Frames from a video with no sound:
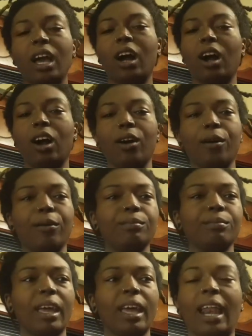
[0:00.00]

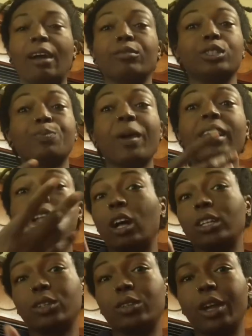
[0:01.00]
and I respect
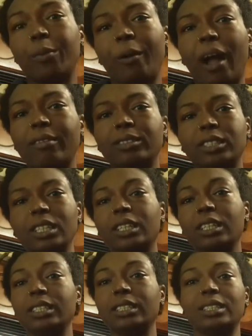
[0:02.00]
also their privacy
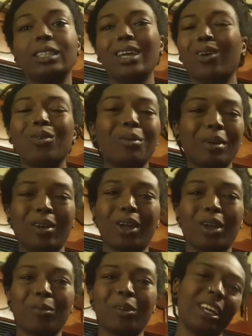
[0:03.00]
because they don't want to be on
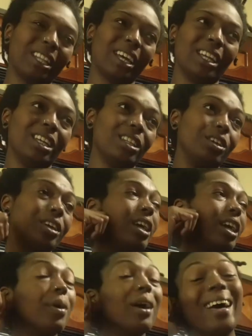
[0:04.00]
camera like that either.
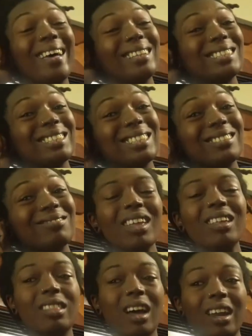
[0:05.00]
But
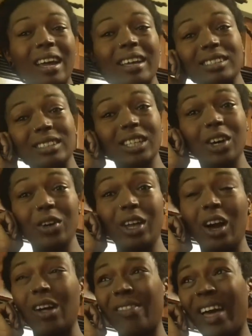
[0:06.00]
thought I'd tell
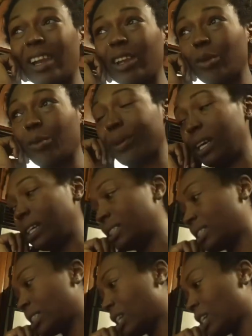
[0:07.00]
y'all that little
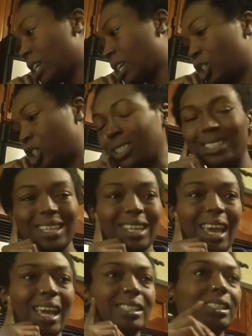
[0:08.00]
piece just in case